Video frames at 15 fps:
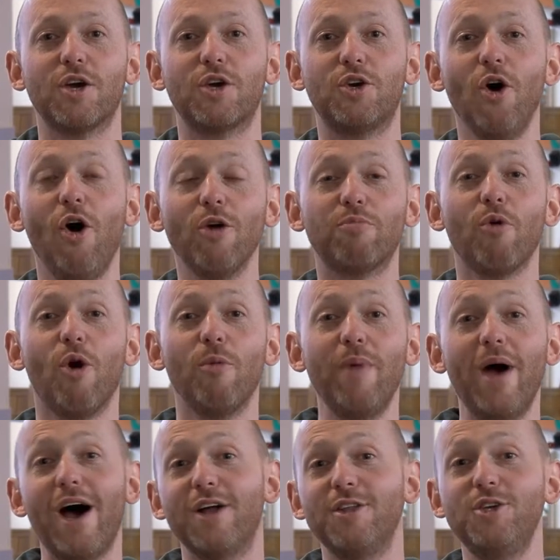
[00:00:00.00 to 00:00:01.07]
God brought
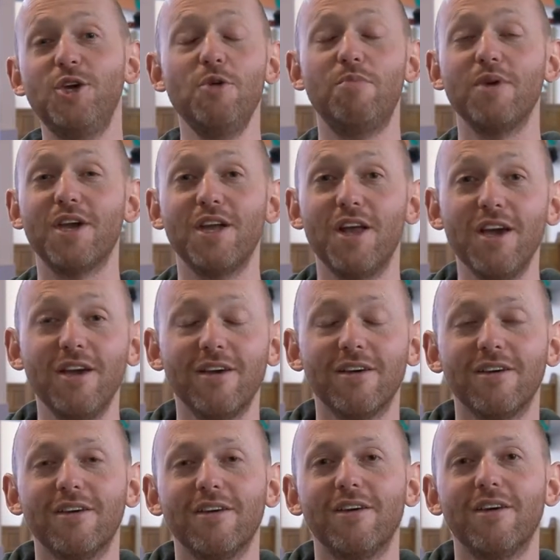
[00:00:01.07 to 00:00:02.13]
about a new
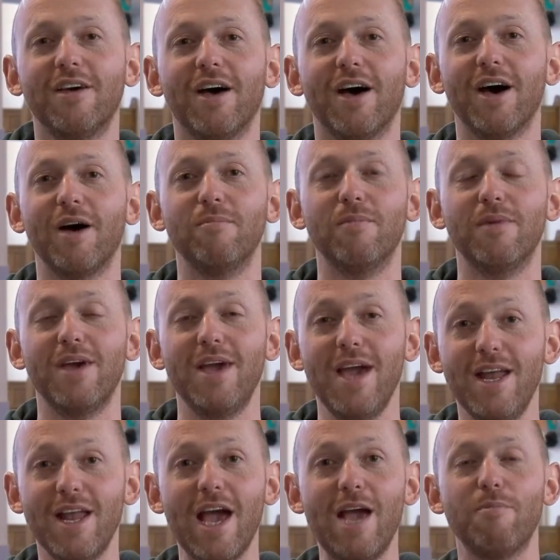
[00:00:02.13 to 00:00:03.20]
beginning
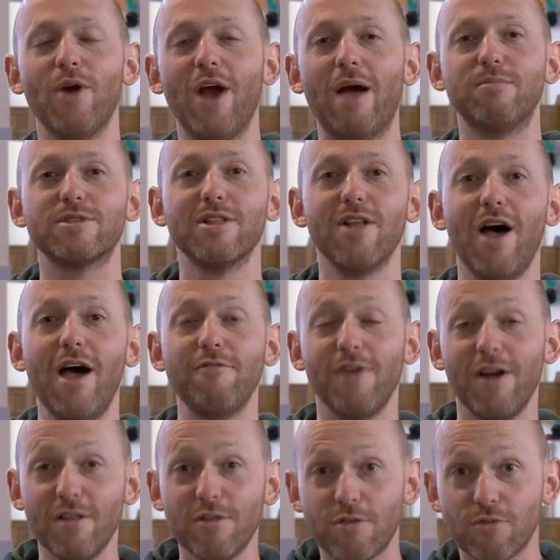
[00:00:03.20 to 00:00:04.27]
in Abraham's life
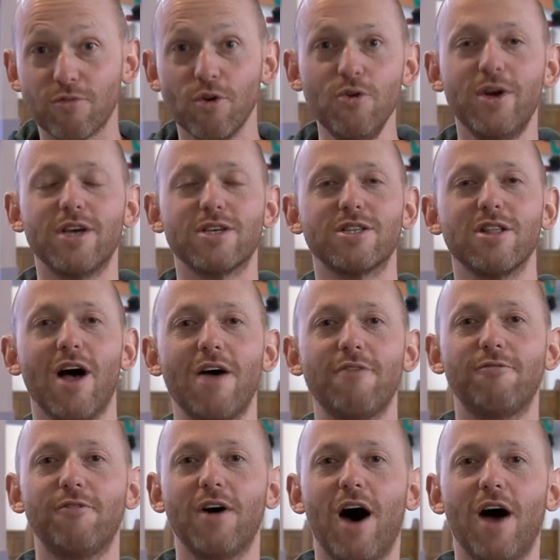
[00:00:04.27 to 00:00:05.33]
and through his life
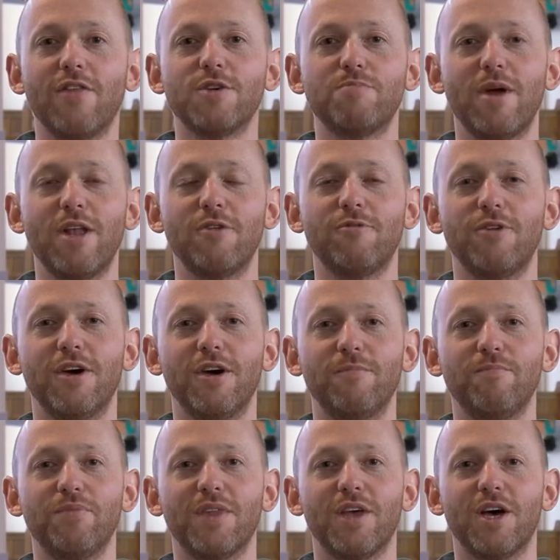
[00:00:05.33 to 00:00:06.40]
for others' benefit
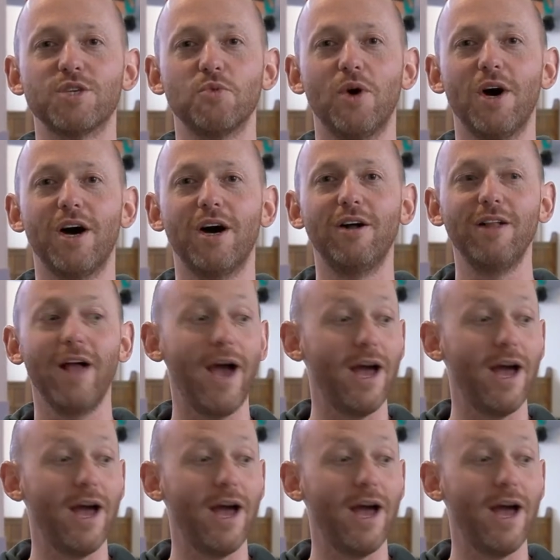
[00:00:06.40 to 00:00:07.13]
as well.